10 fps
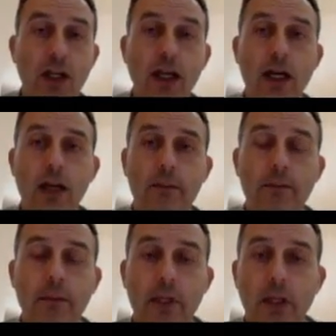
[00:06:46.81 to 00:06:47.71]

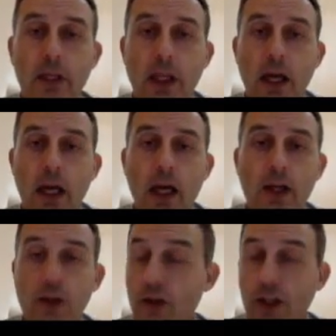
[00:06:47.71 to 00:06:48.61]

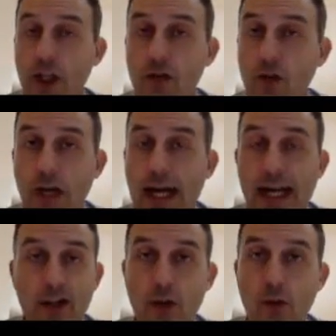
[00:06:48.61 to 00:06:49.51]
You're not going to go wrong
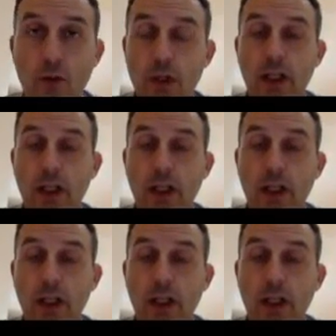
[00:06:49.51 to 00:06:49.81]
at all.